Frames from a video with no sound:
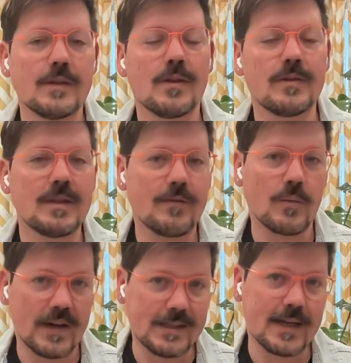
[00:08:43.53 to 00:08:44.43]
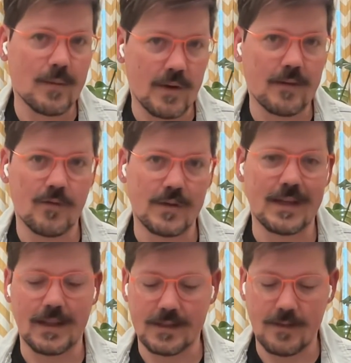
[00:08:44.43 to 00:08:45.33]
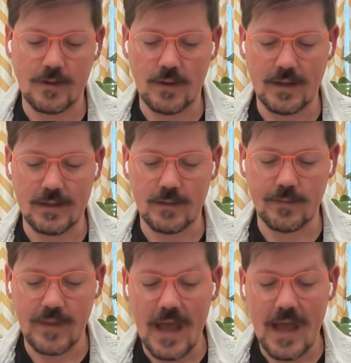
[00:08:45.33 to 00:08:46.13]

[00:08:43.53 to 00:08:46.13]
So there's different ways to help reinforcing this if you need to.